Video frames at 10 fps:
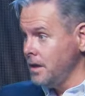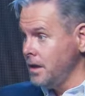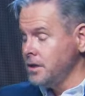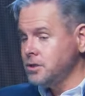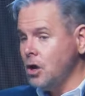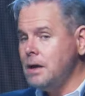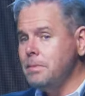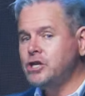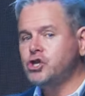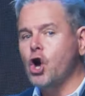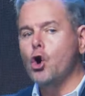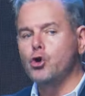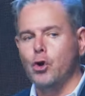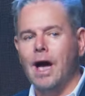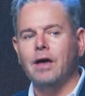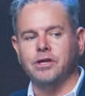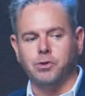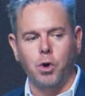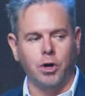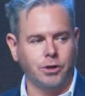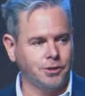So let me show you how this works.